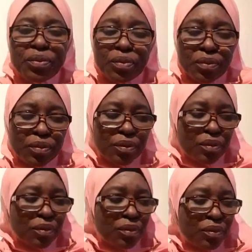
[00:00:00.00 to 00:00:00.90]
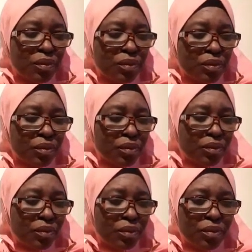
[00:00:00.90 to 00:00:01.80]

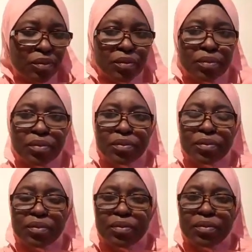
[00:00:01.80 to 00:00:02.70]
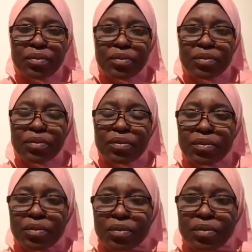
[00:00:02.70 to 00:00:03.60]

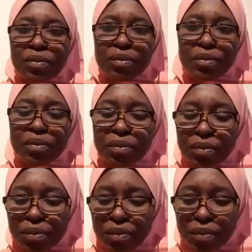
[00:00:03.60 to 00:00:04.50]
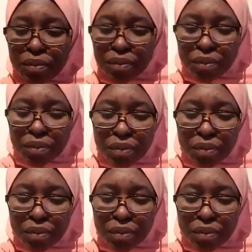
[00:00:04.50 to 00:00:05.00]
(not speaking)